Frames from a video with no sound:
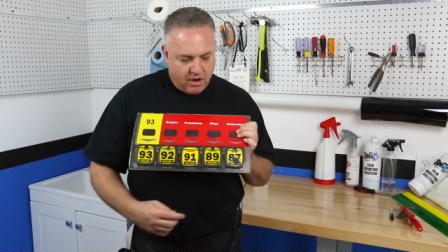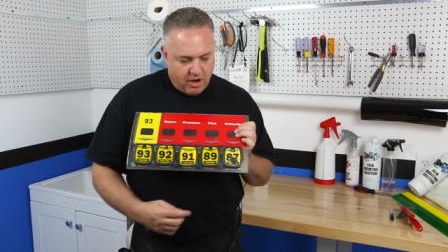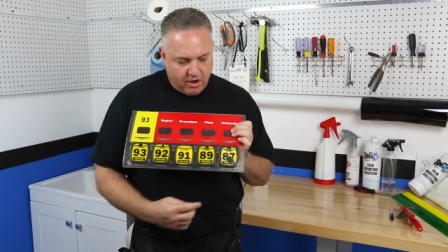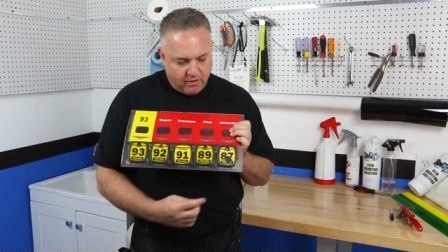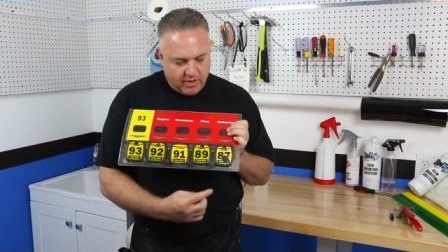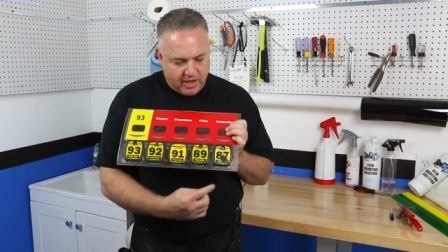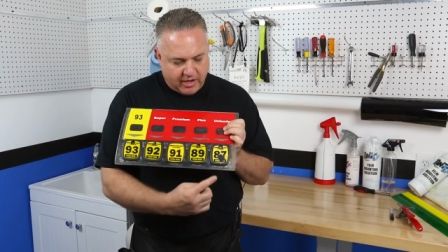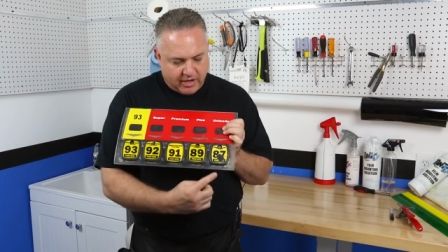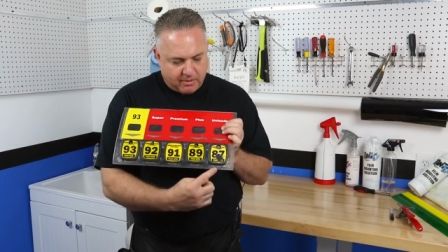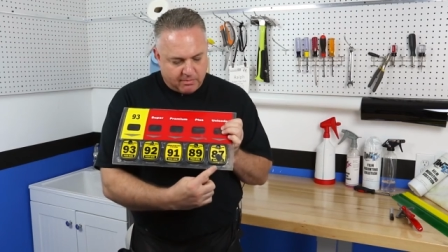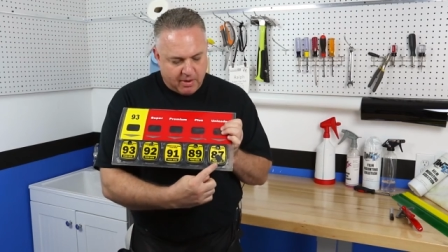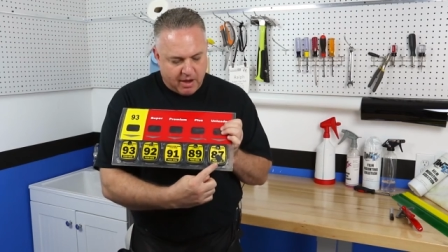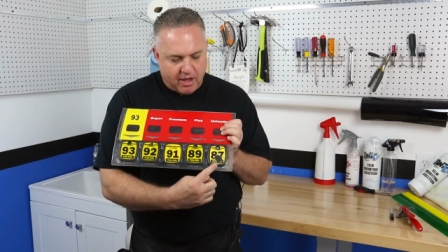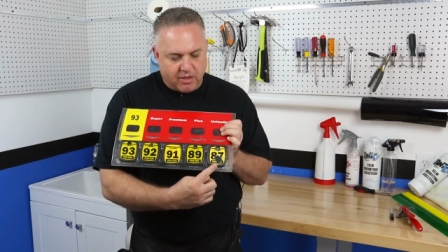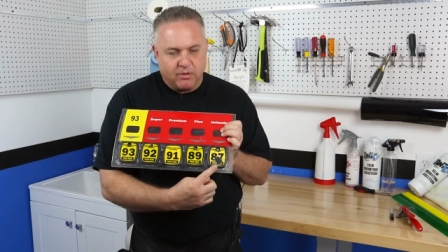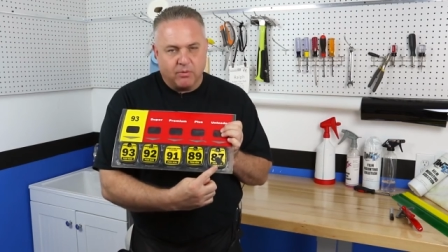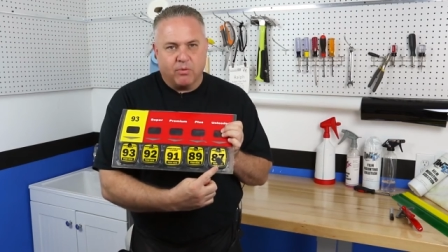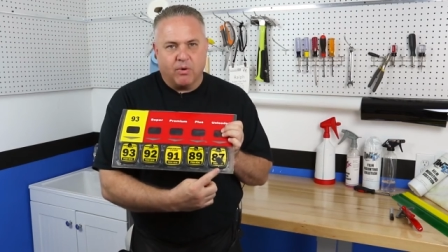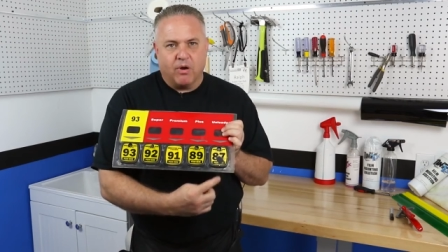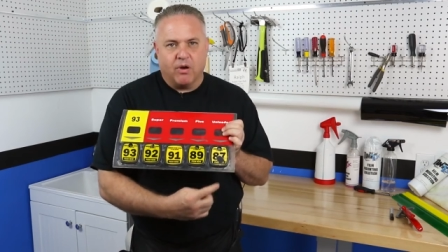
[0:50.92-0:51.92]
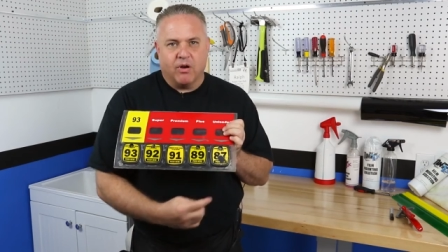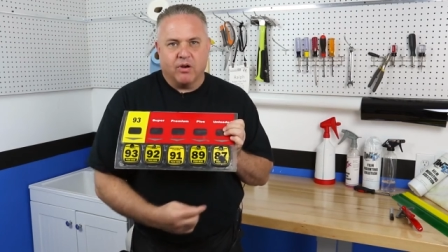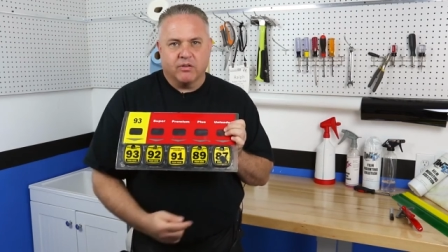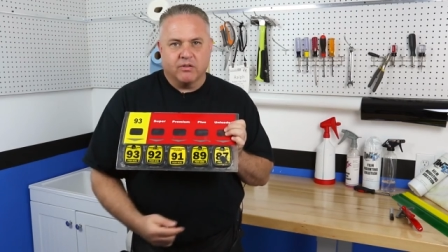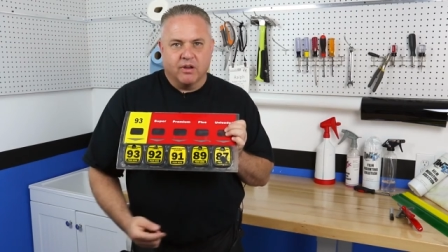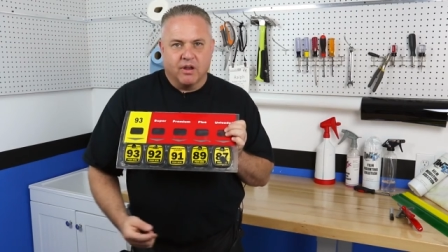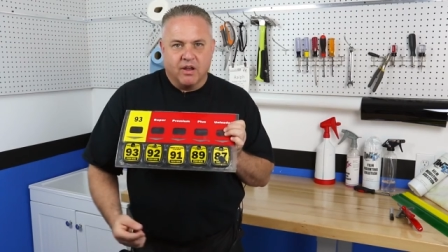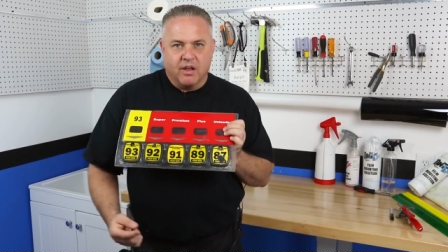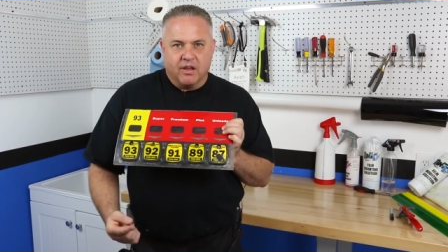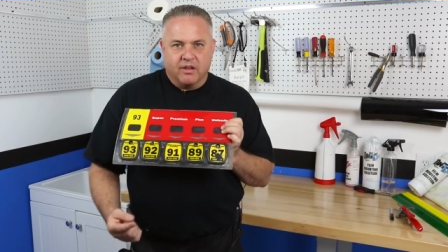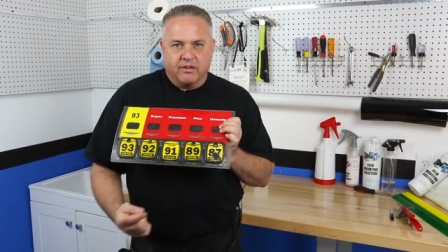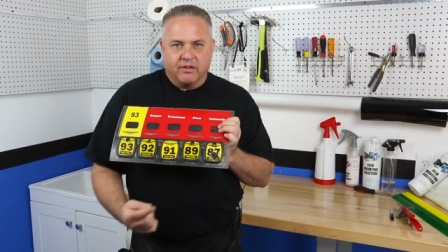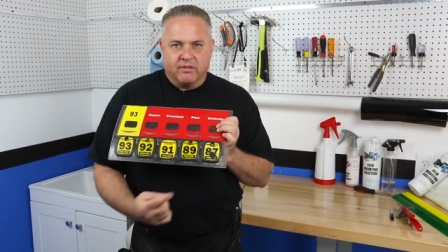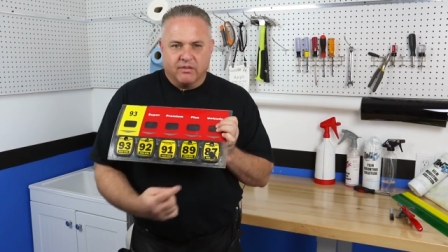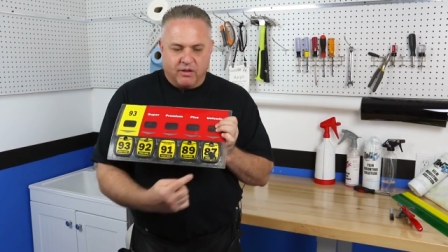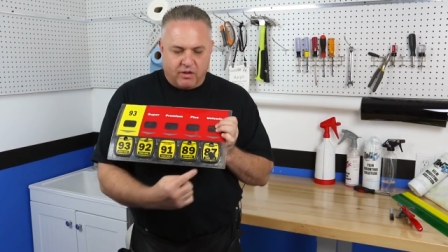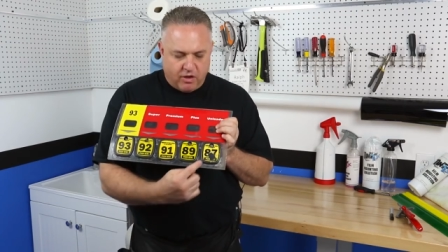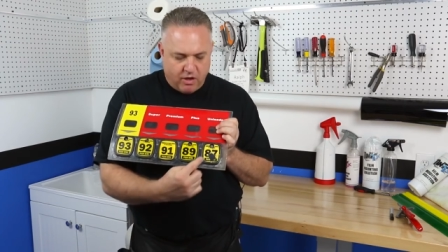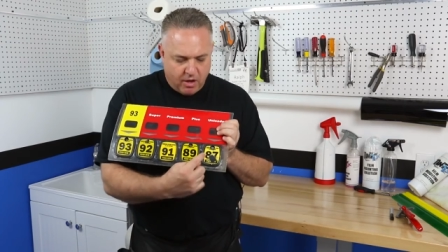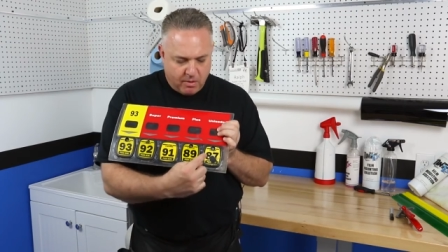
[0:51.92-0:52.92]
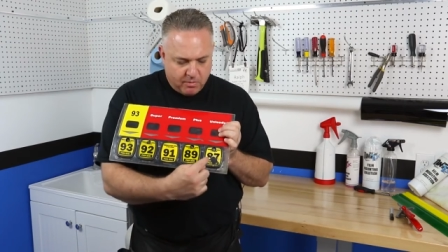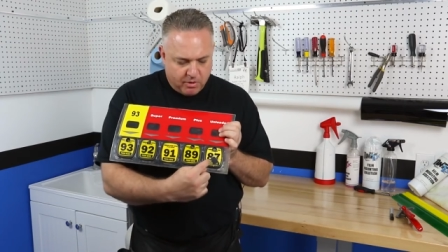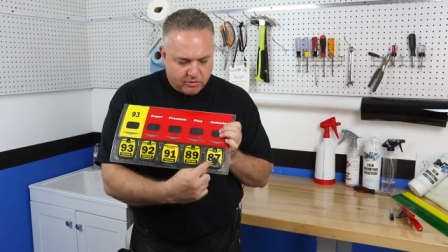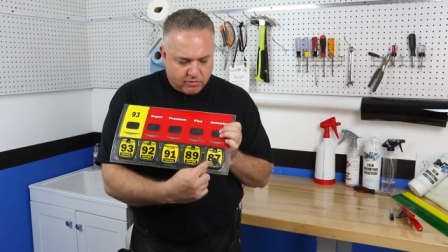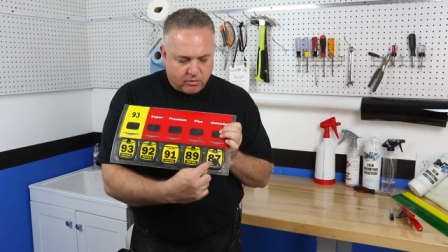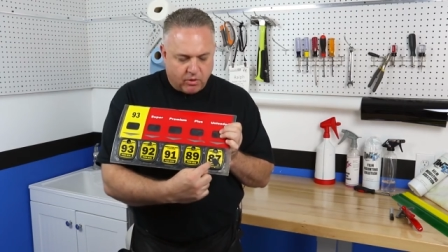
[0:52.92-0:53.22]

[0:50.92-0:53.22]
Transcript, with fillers: or they could buy the worst, Humans